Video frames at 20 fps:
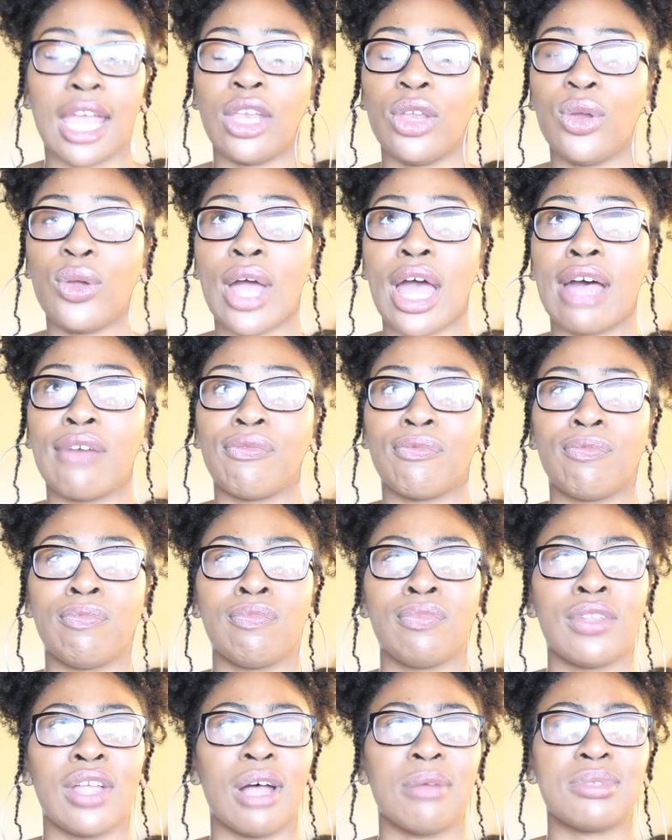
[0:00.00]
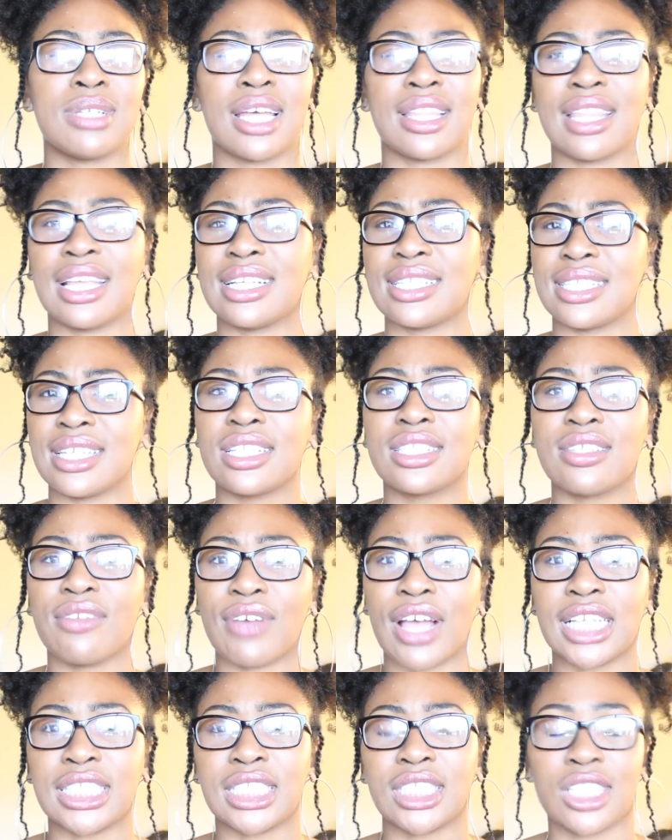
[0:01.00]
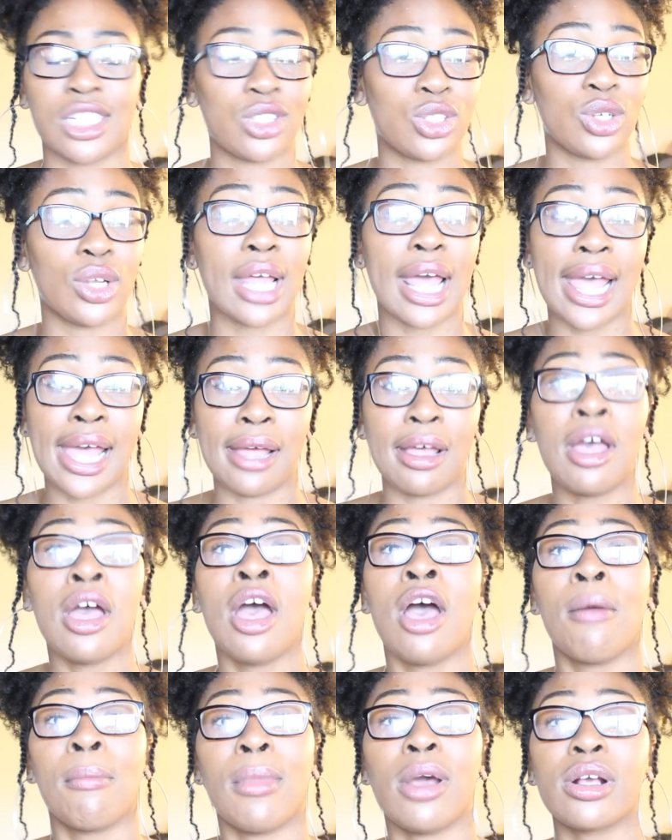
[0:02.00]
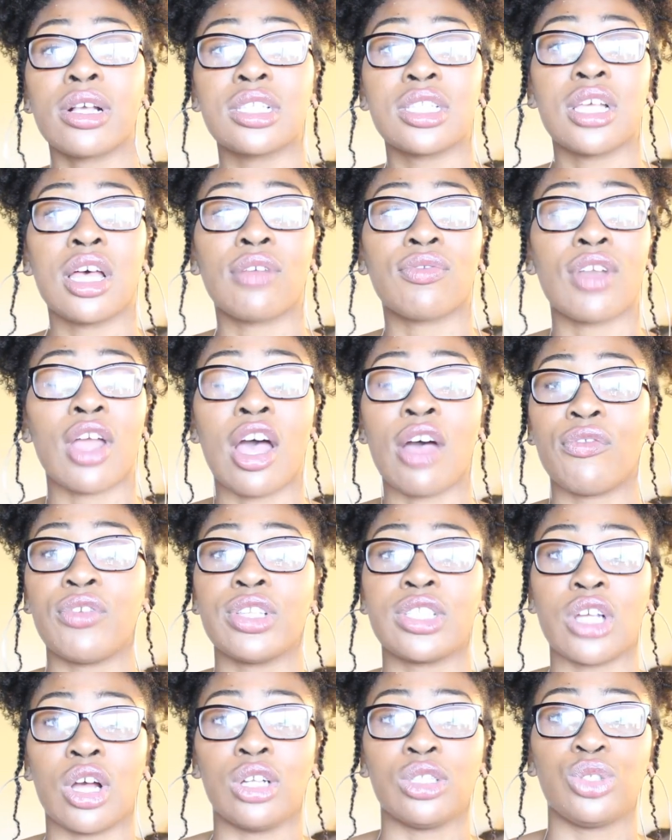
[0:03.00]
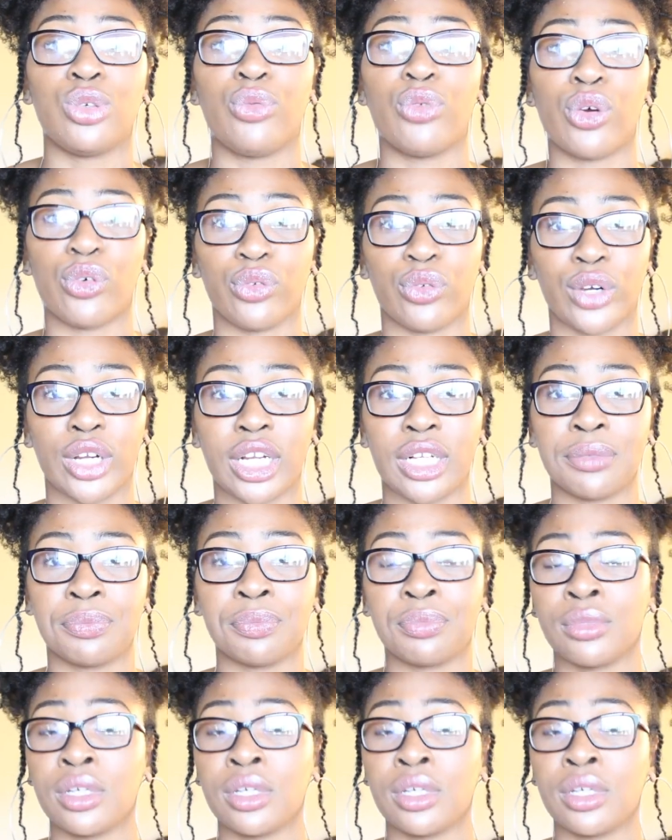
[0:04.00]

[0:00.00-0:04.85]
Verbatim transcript: And you have up to I think six devices that you could add Microsoft Office onto for free.